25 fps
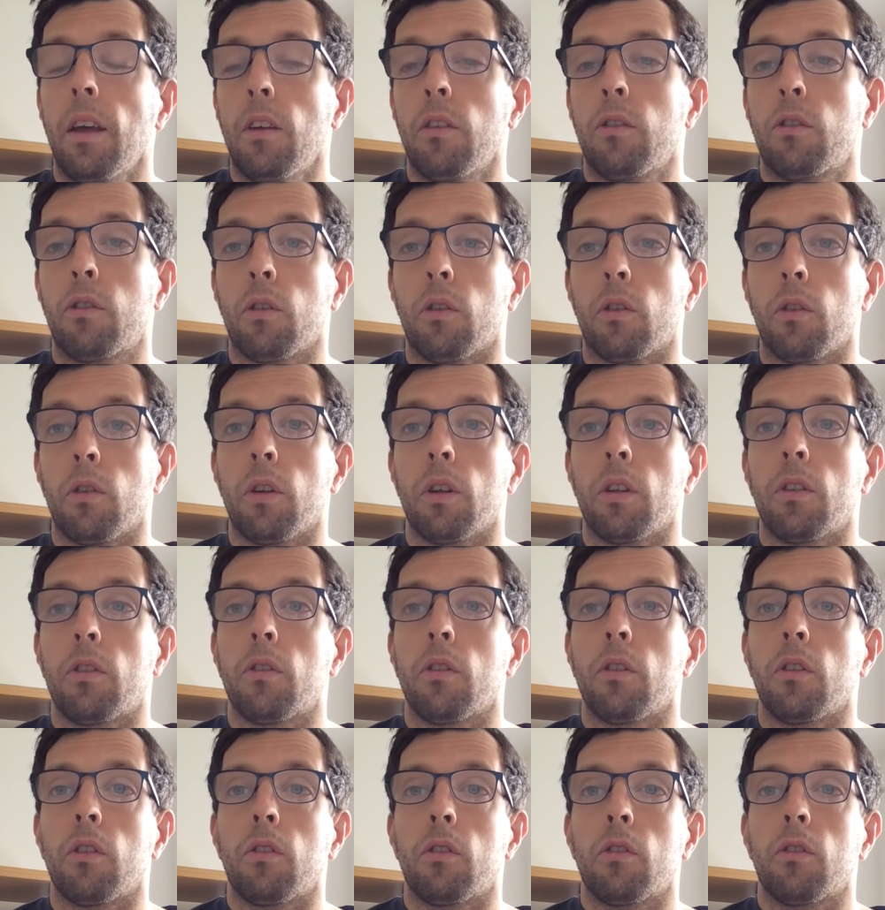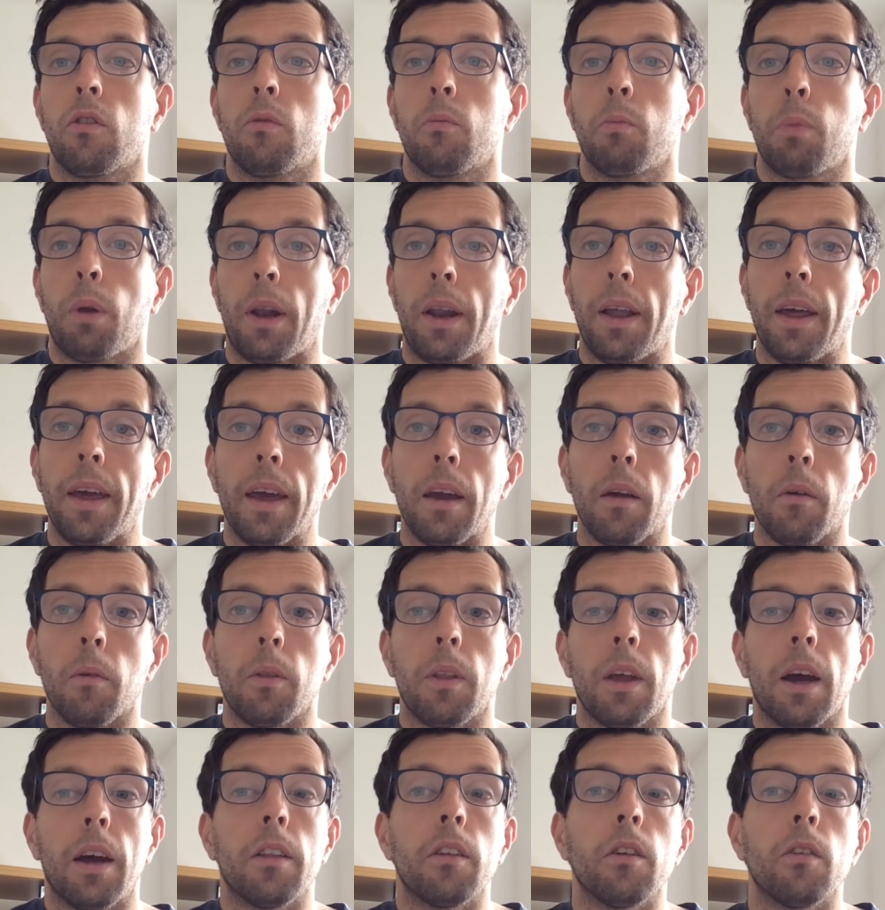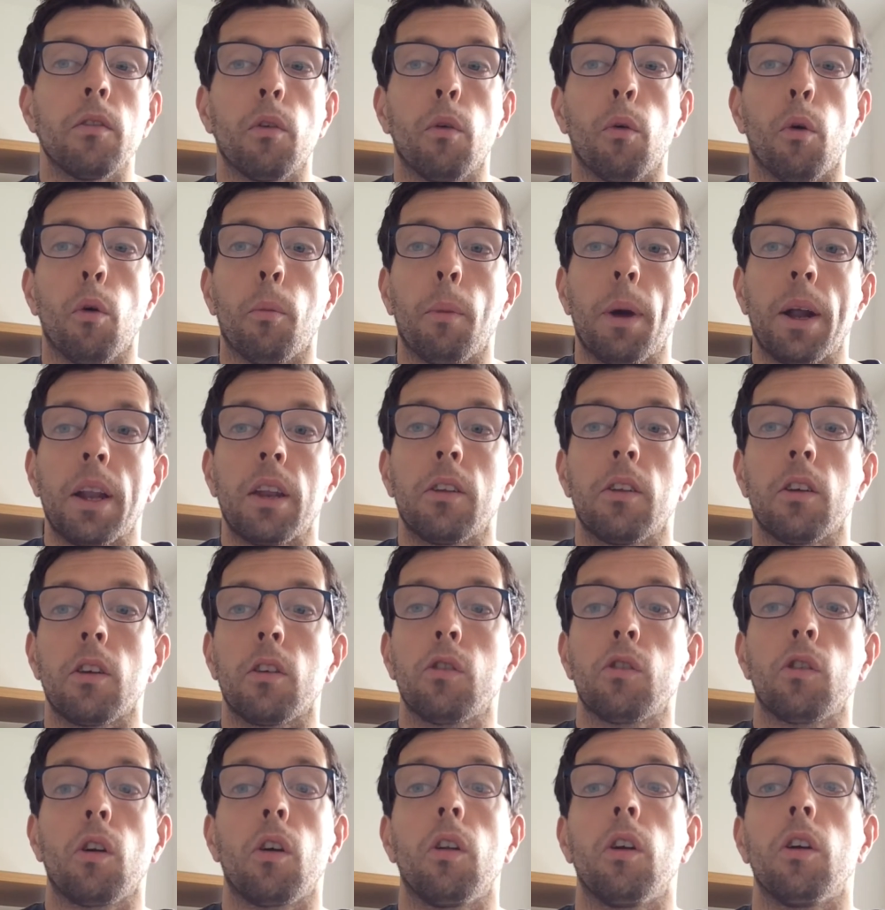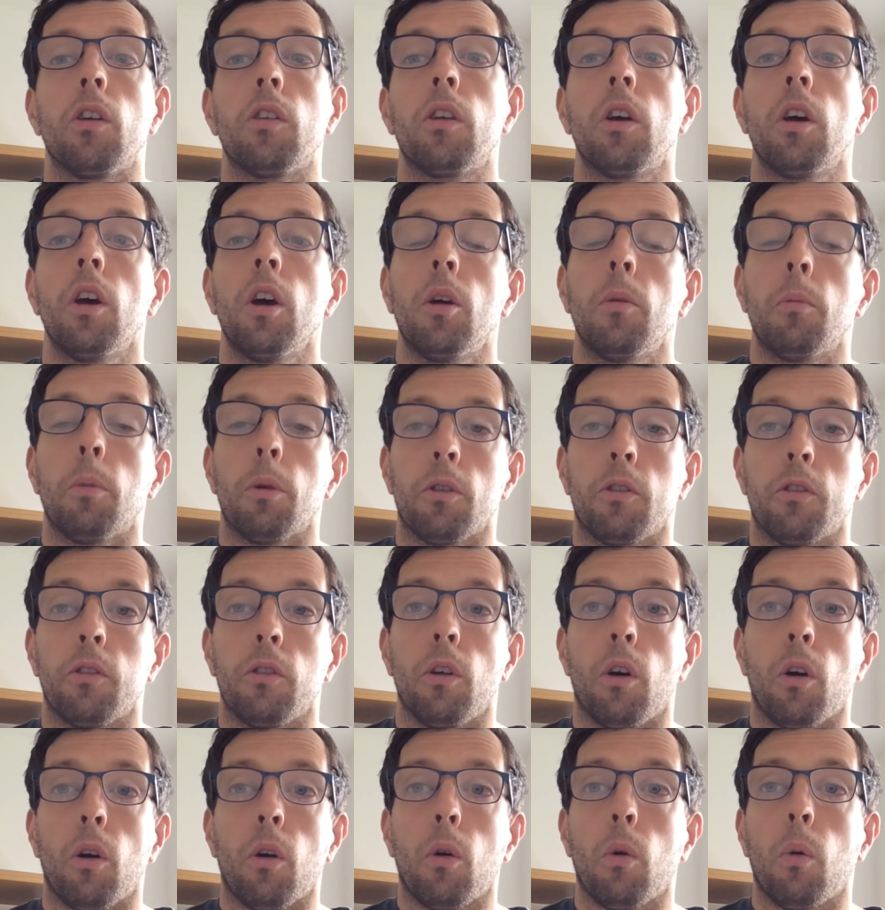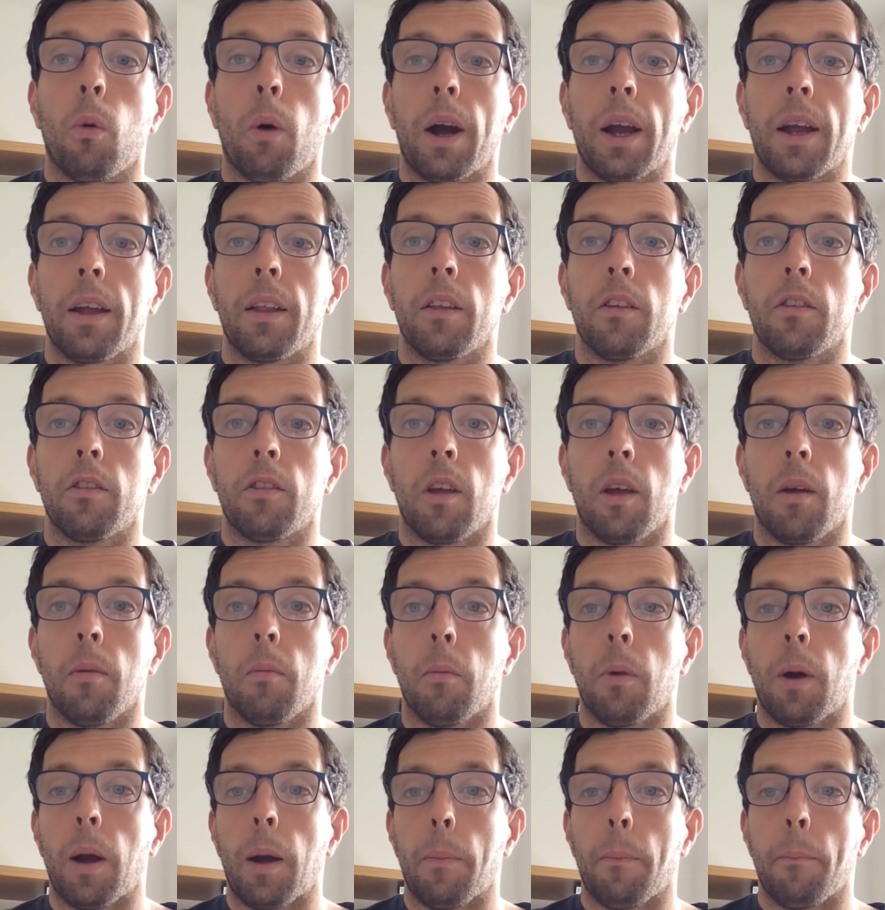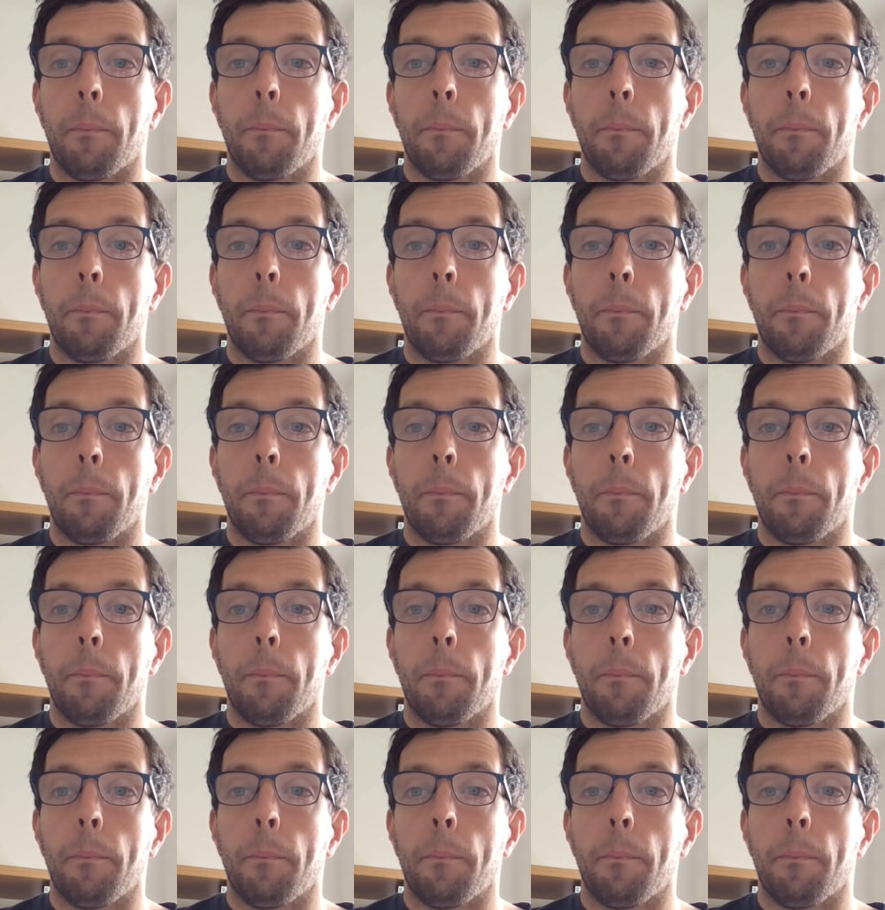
So it's playing with the idea of a romantic sonnet, but it's not quite in the same way.